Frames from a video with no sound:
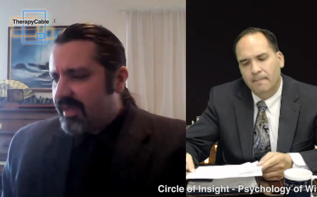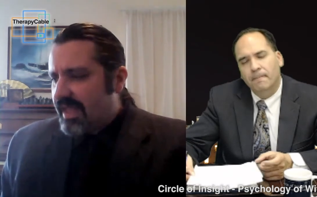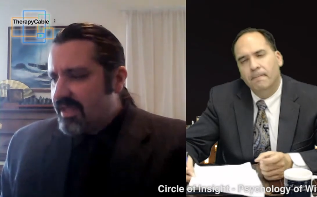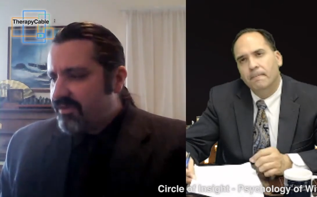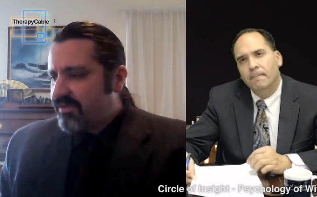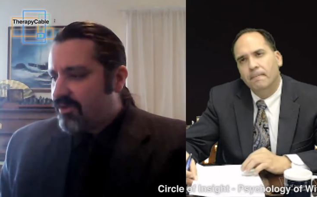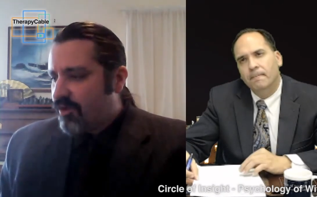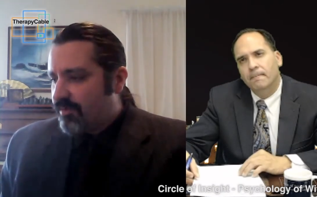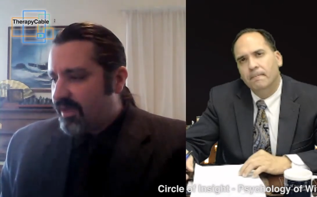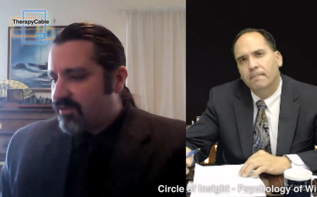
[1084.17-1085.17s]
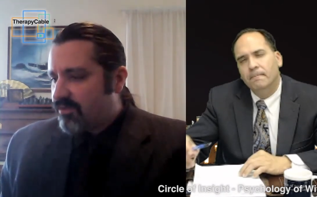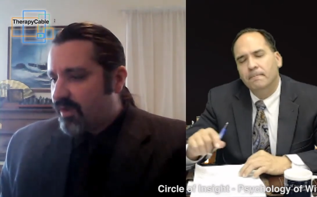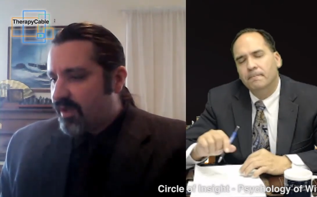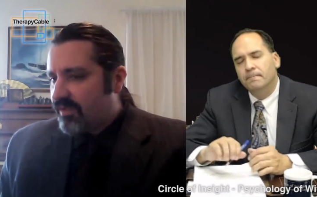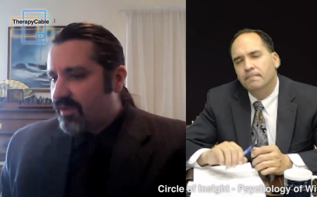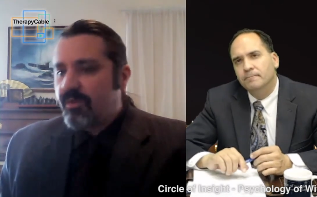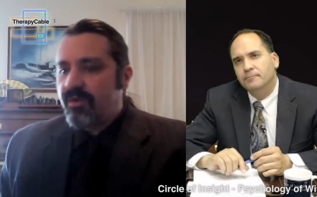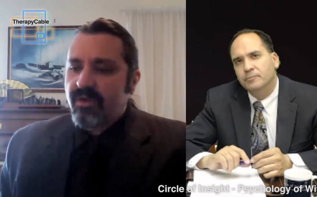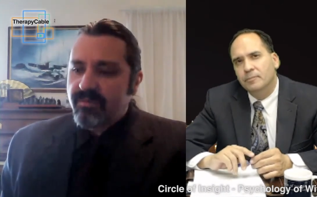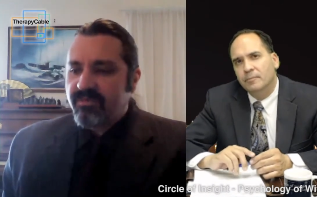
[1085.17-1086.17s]
Speaker 1: Easter's a complex one. There
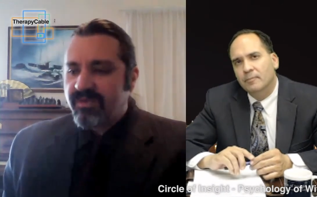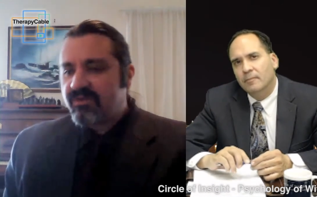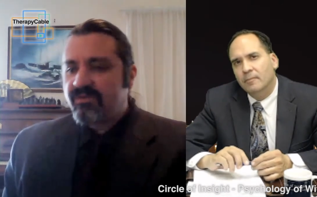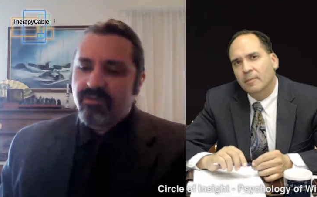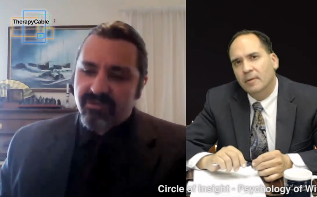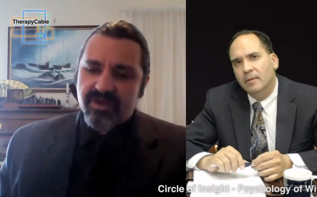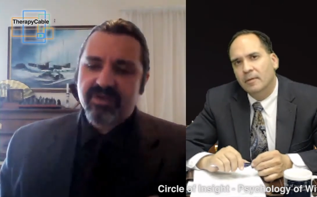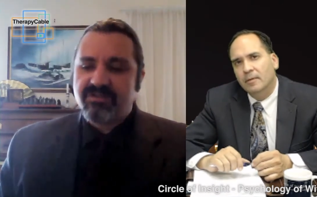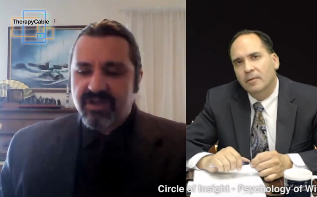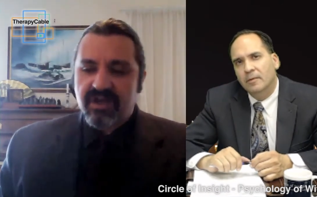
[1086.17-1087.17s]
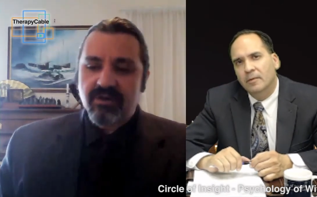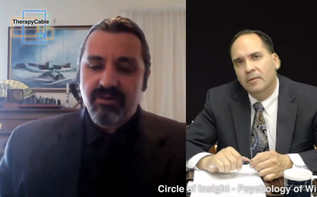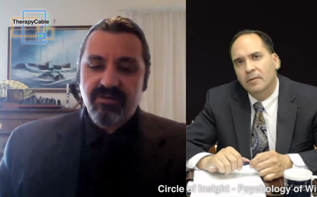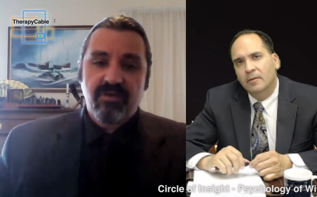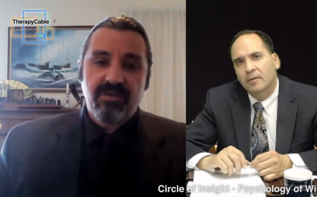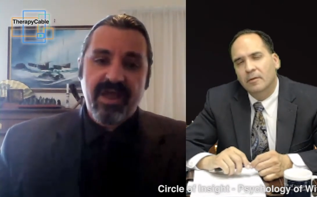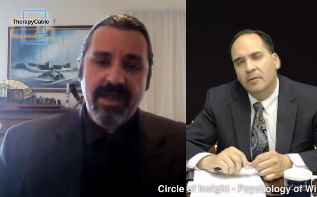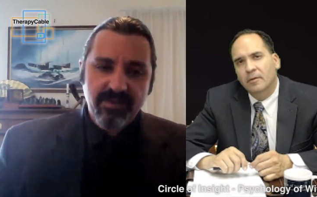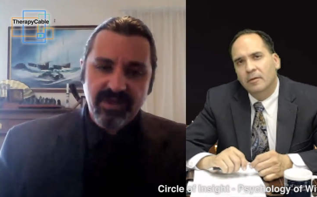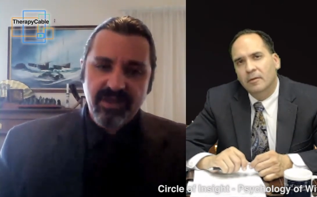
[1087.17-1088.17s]
were festivals like Ostara and so on
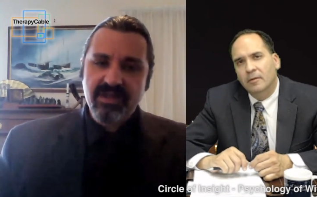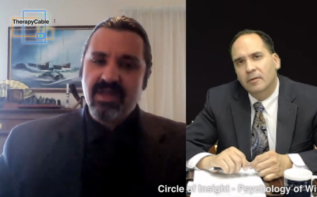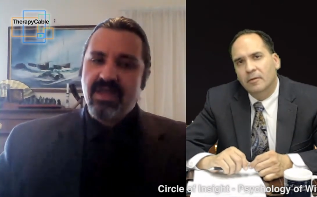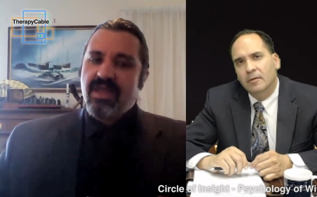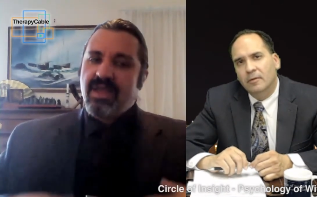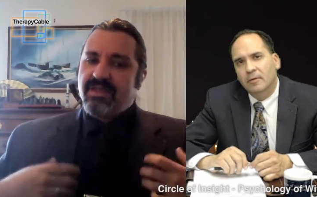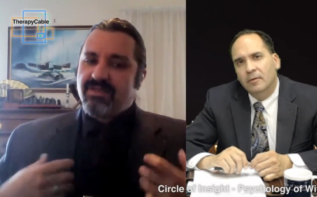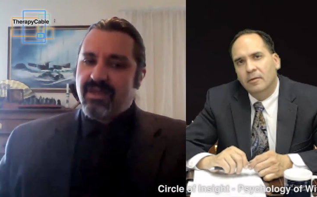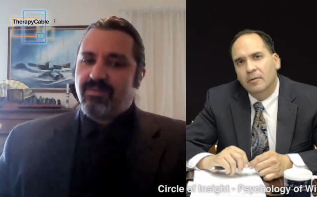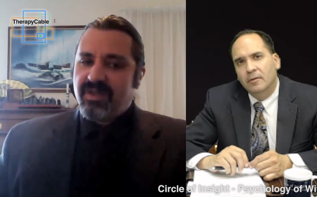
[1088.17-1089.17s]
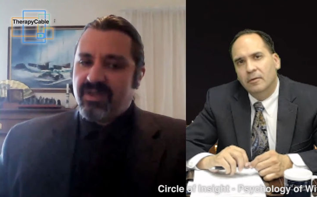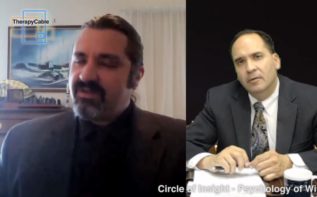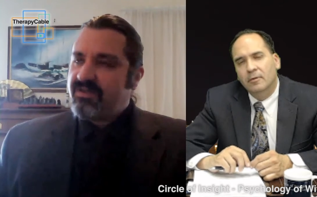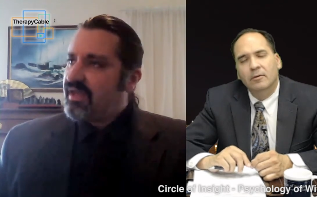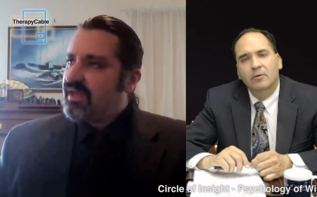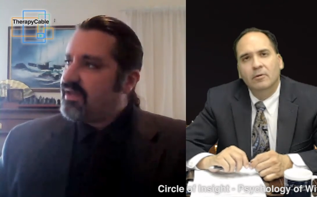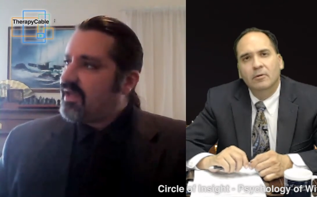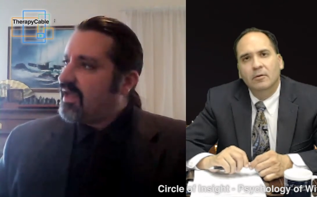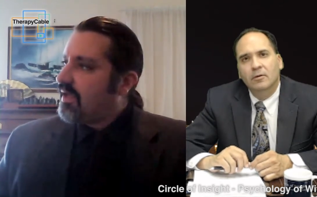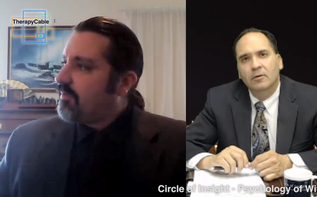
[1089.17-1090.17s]
happening. That being
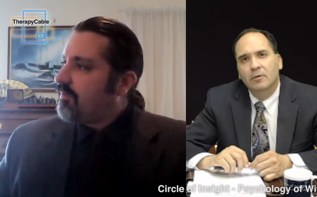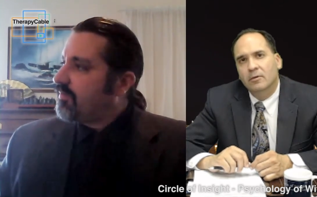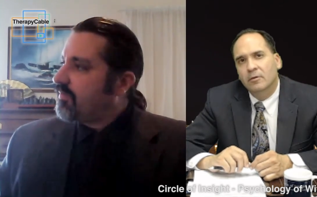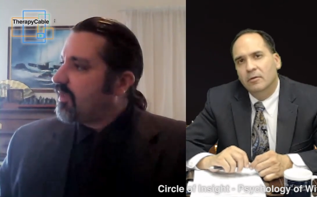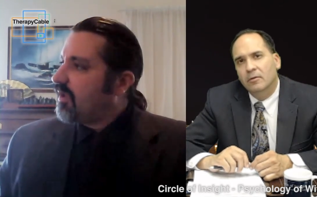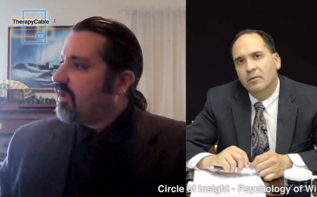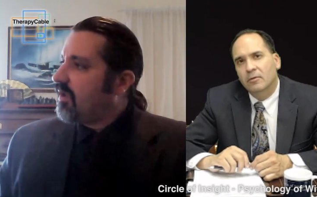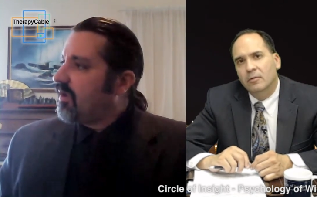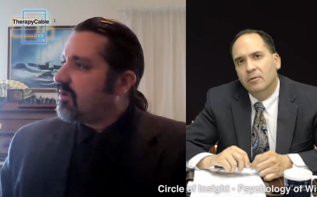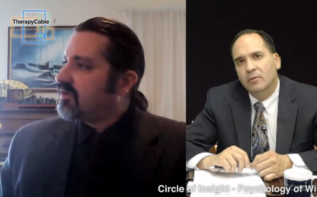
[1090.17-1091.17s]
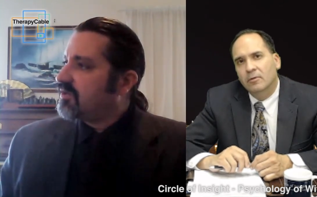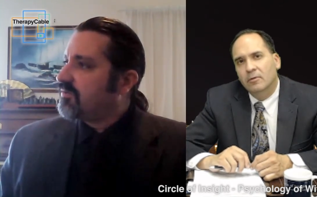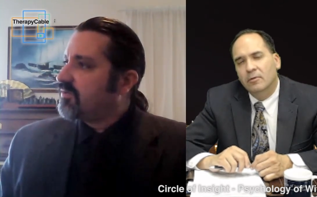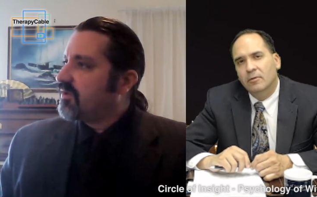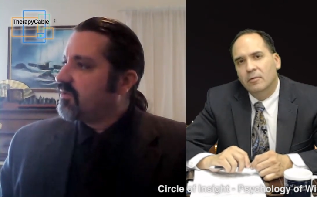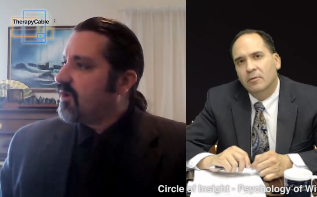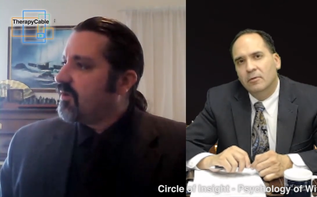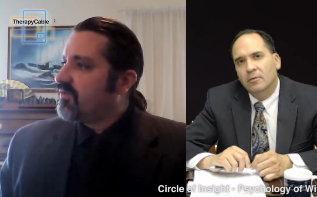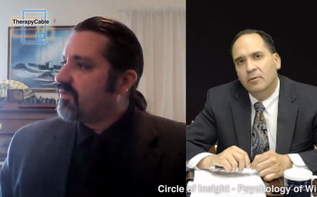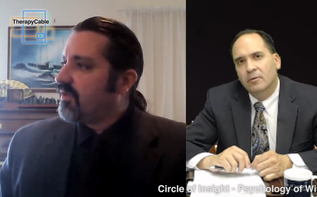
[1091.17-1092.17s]
said, um, oh gosh, I've forgotten the
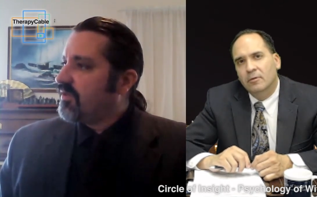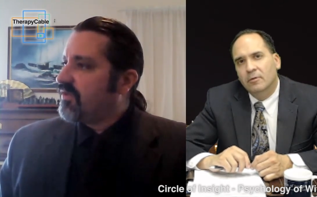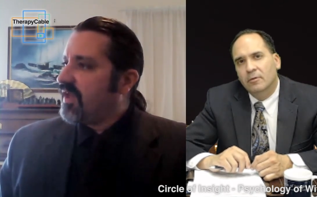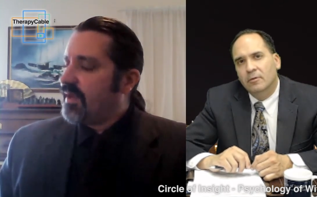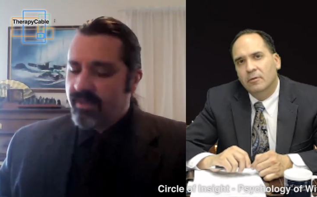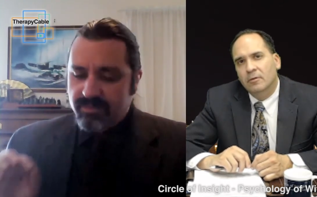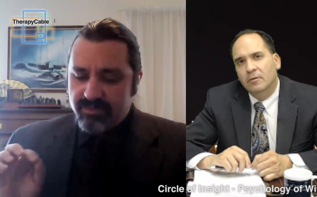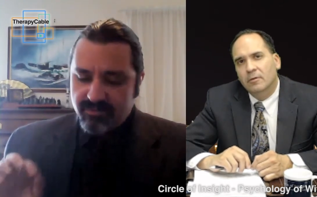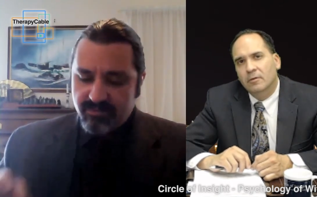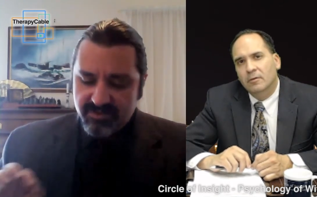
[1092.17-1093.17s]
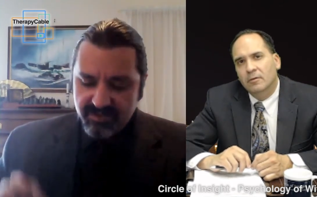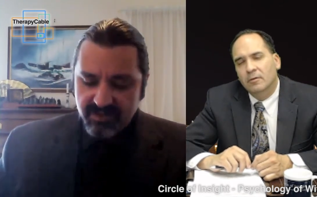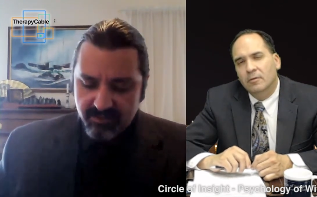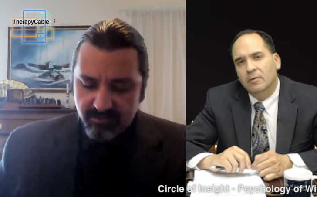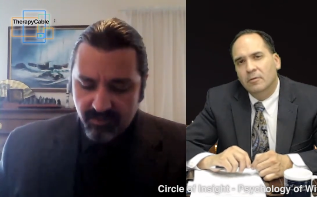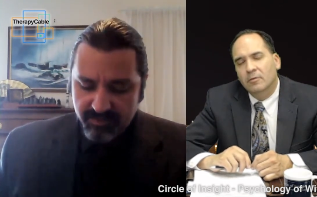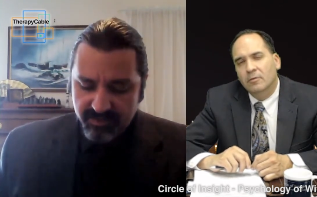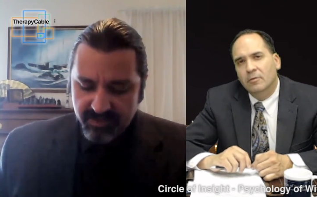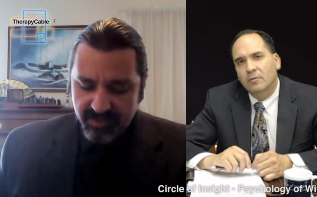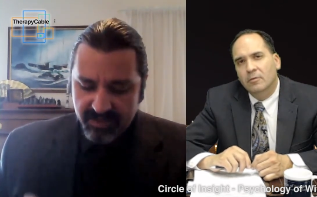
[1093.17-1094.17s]
Roman scholar's name. Um, there was a particular
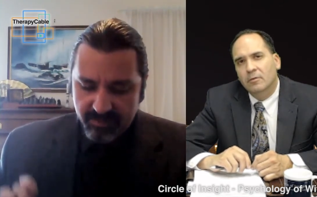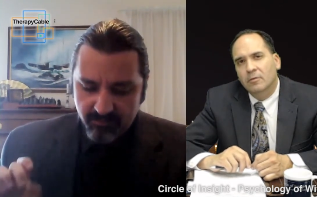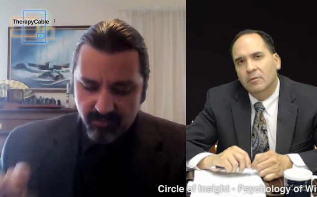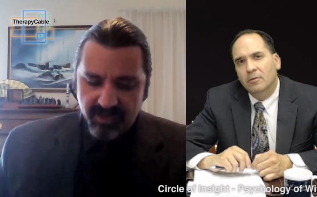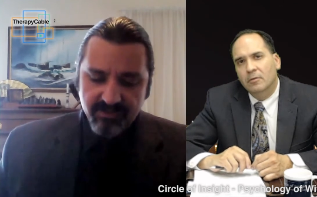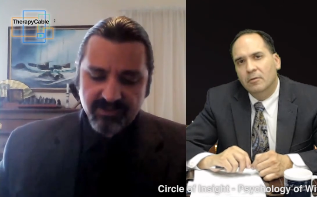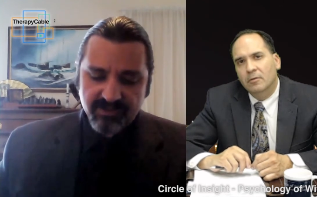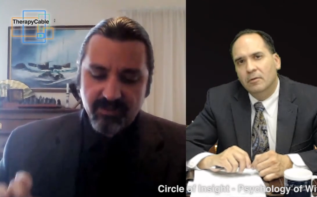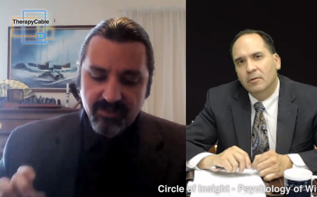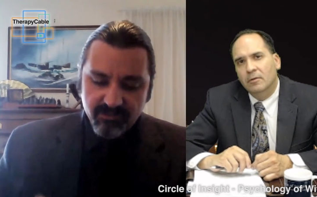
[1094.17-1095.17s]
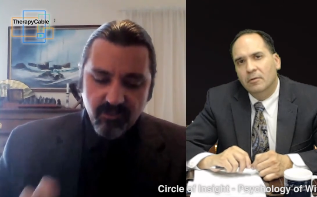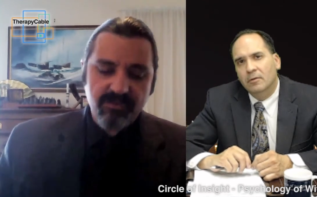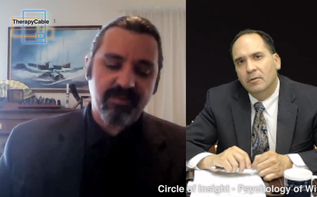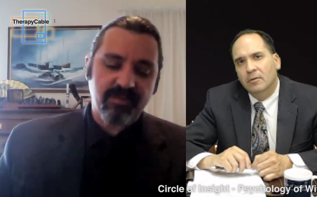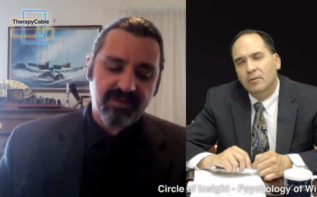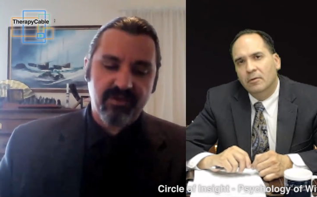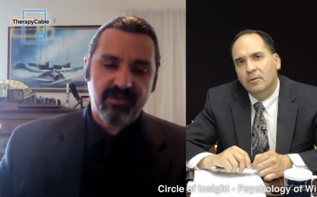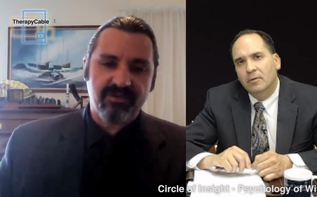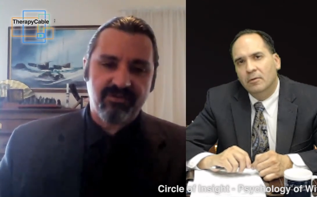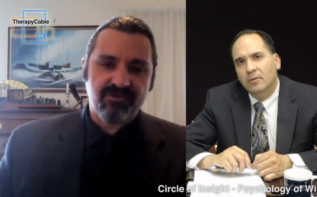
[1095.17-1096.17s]
Roman uh, writer at the time who talks about, though,
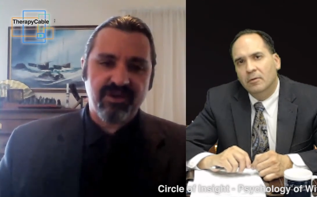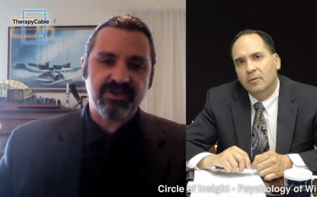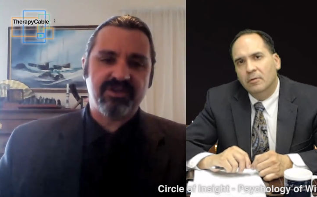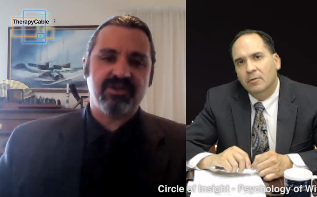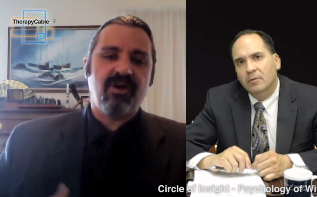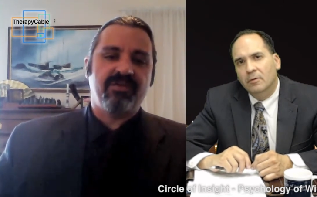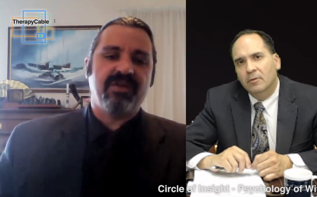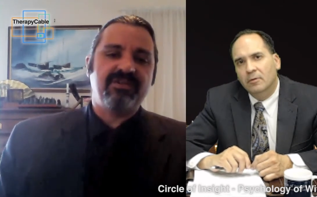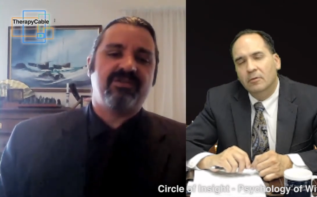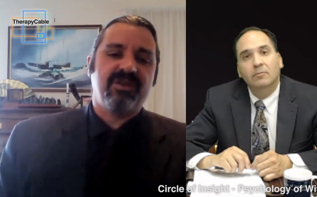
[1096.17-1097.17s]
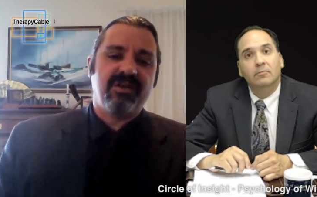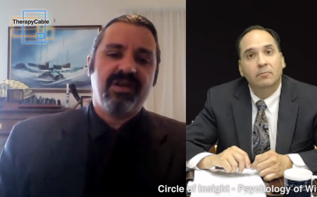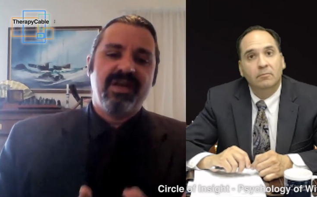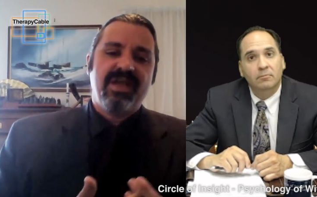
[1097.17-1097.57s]
the construction of Easter